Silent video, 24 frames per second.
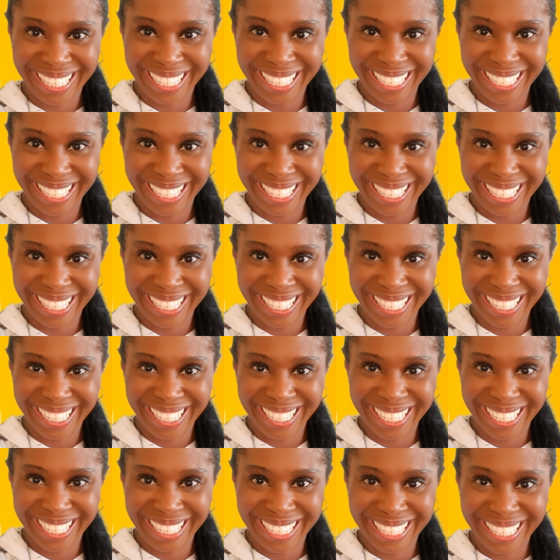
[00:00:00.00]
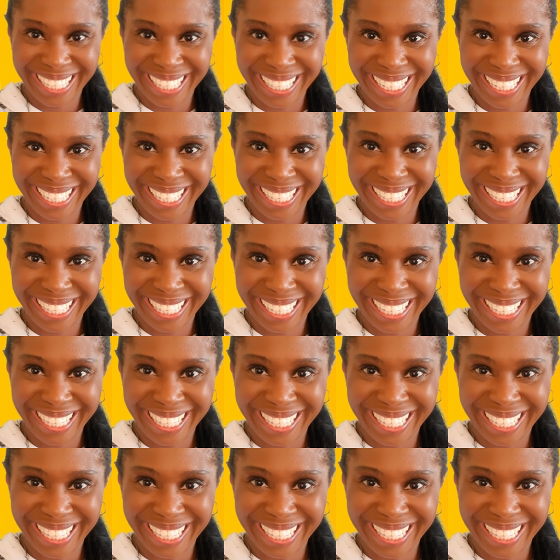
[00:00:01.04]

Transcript: (no one is talking)